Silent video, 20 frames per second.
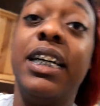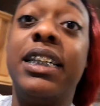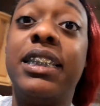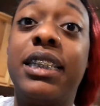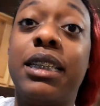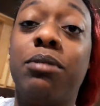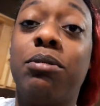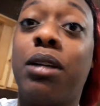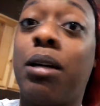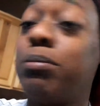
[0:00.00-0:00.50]

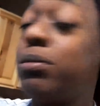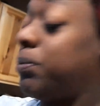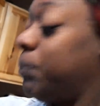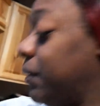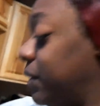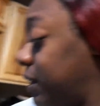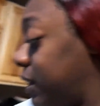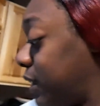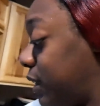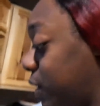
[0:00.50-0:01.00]
see what I'm
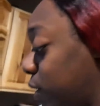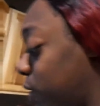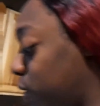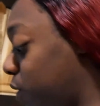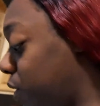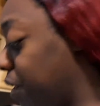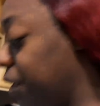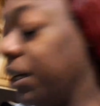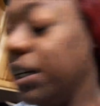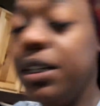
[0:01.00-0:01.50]
supposed to do
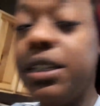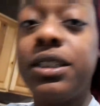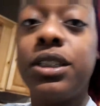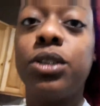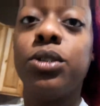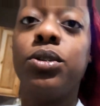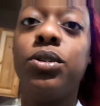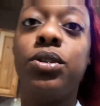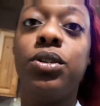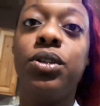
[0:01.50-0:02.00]

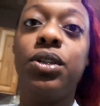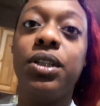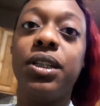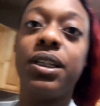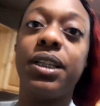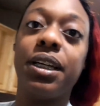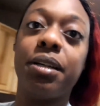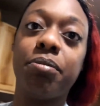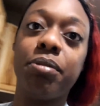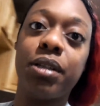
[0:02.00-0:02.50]
to
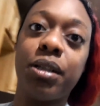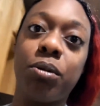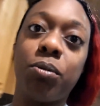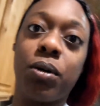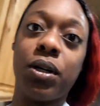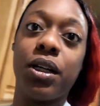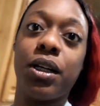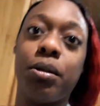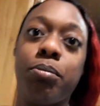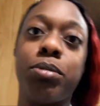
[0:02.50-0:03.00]
get rid of
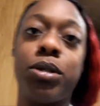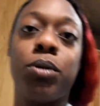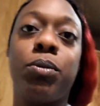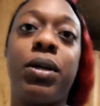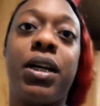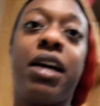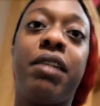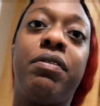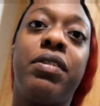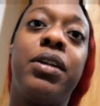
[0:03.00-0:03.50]
worms or
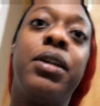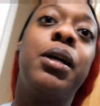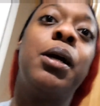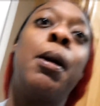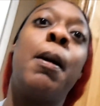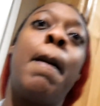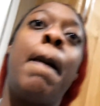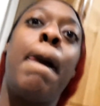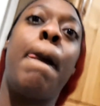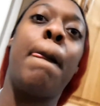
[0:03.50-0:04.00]
whatever.
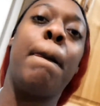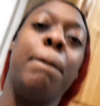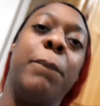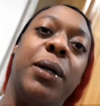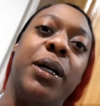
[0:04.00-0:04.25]
But